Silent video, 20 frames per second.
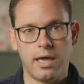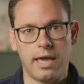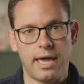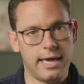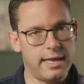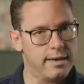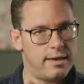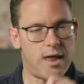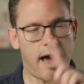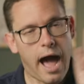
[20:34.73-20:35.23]

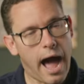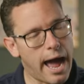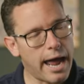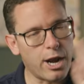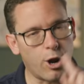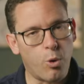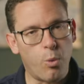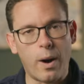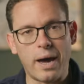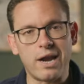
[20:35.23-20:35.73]
And I
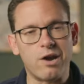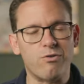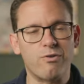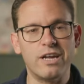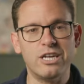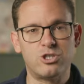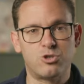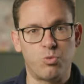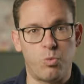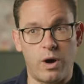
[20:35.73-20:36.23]
don't want to
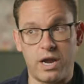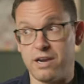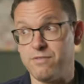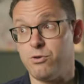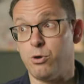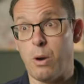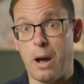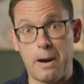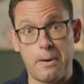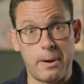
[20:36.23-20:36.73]
reach one
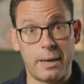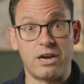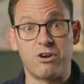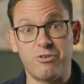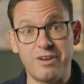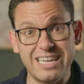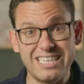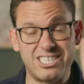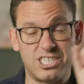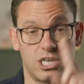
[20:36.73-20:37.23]
of you. I want to
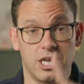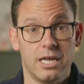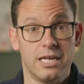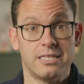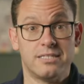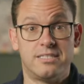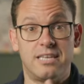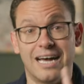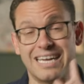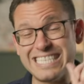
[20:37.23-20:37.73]
reach
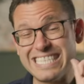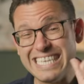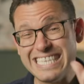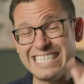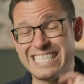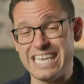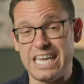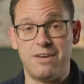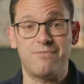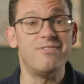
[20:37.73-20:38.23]

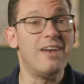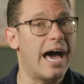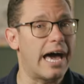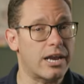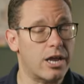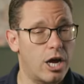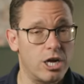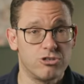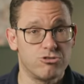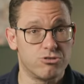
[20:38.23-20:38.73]
dozens, if
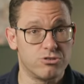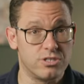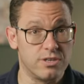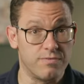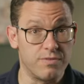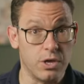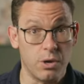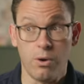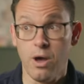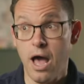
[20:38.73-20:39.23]
not hundreds
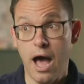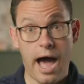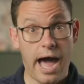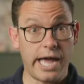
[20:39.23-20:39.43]
of you.